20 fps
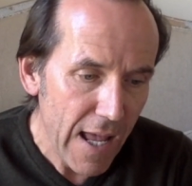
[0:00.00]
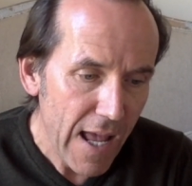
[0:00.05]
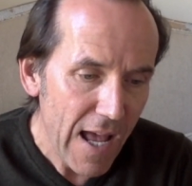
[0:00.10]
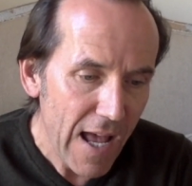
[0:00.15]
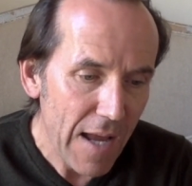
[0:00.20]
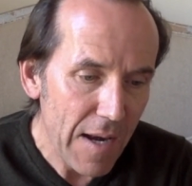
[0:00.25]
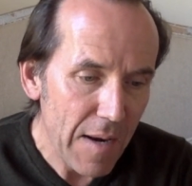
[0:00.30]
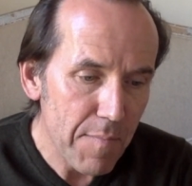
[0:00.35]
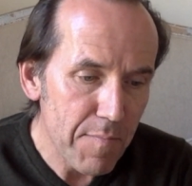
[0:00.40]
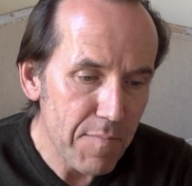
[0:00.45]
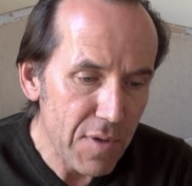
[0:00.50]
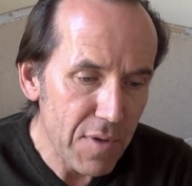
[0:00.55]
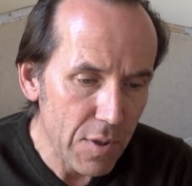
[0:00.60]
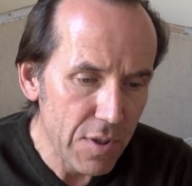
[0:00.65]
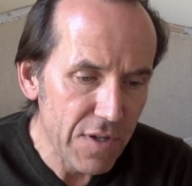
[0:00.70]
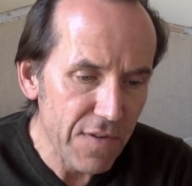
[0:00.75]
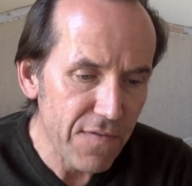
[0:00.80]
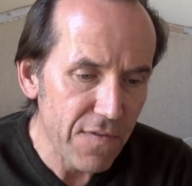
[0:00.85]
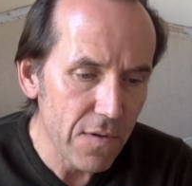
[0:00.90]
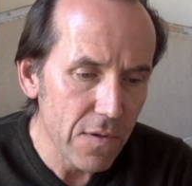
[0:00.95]
and a
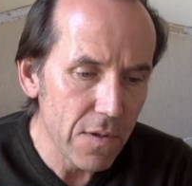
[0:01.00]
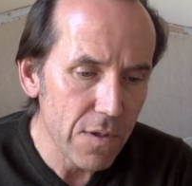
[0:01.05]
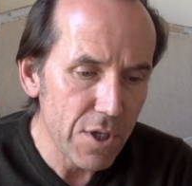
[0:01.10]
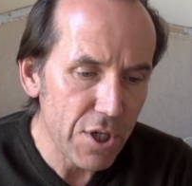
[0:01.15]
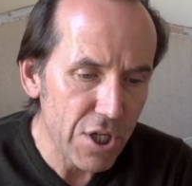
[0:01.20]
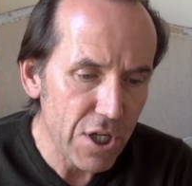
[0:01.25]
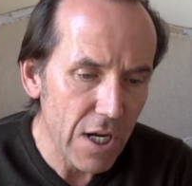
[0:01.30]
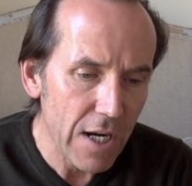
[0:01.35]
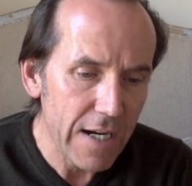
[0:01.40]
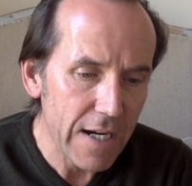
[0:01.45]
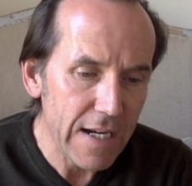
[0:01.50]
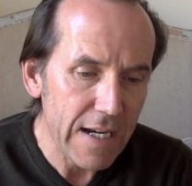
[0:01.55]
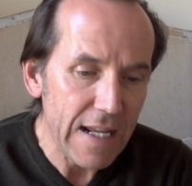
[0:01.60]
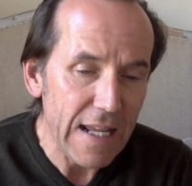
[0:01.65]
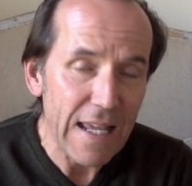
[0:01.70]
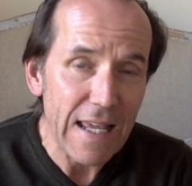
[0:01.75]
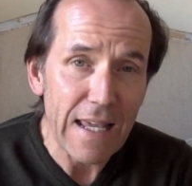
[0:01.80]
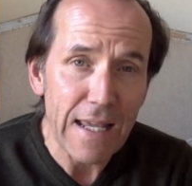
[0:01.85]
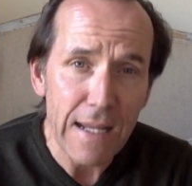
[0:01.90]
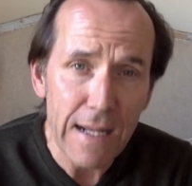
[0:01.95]
beautiful, shiny
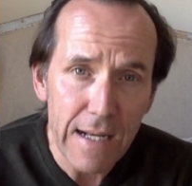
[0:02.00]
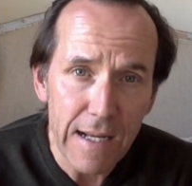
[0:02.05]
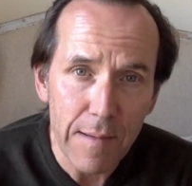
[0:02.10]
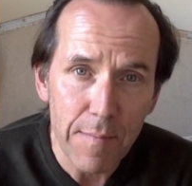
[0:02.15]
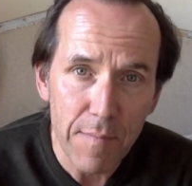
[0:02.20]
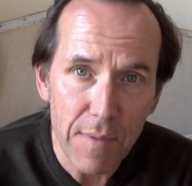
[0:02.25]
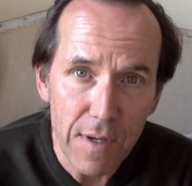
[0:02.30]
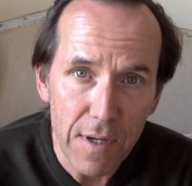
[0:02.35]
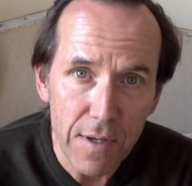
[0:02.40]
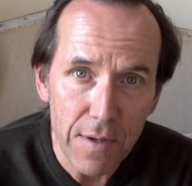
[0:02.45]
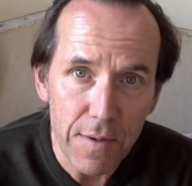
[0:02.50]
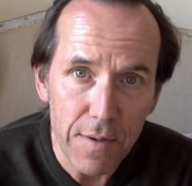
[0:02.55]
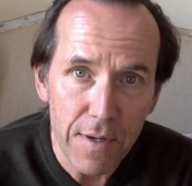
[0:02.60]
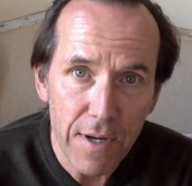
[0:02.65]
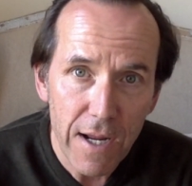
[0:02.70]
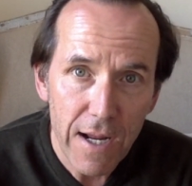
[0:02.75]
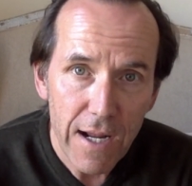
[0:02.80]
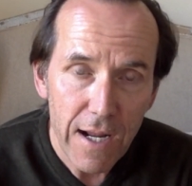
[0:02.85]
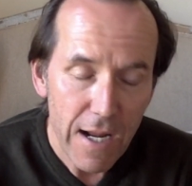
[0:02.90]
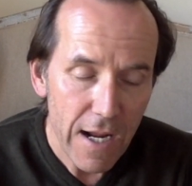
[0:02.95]
helium balloon
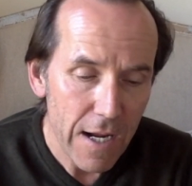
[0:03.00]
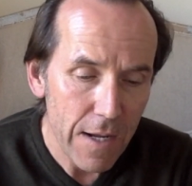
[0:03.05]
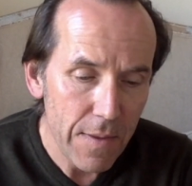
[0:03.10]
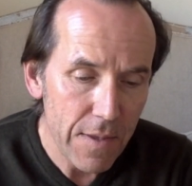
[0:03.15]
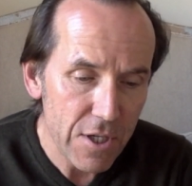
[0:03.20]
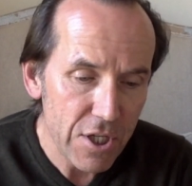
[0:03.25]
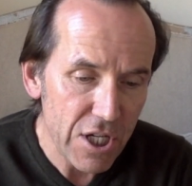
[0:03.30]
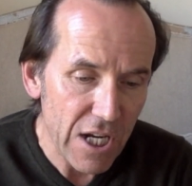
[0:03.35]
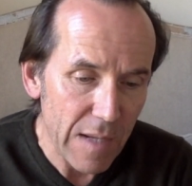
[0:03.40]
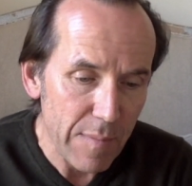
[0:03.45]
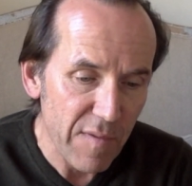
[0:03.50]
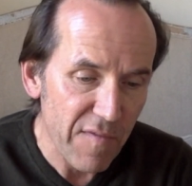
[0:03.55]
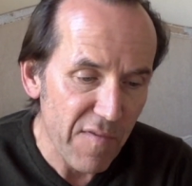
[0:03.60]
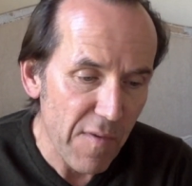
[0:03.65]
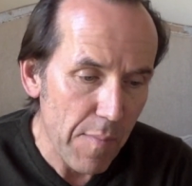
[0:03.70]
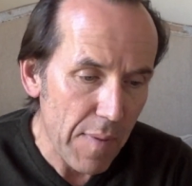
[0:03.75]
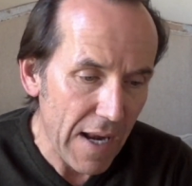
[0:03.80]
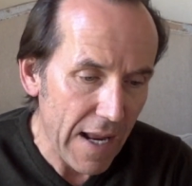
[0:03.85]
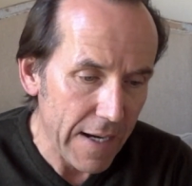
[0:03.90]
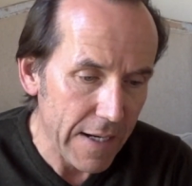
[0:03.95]
in the shape of a
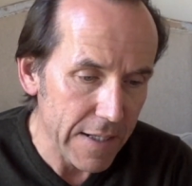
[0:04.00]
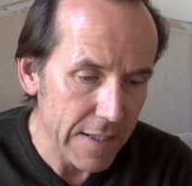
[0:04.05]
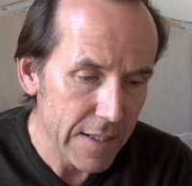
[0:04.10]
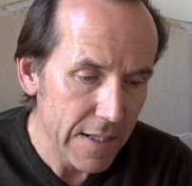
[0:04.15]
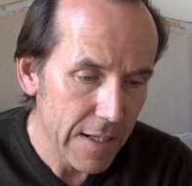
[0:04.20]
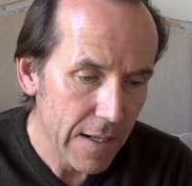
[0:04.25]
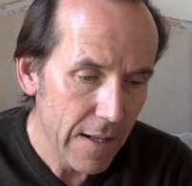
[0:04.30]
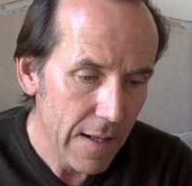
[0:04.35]
planet.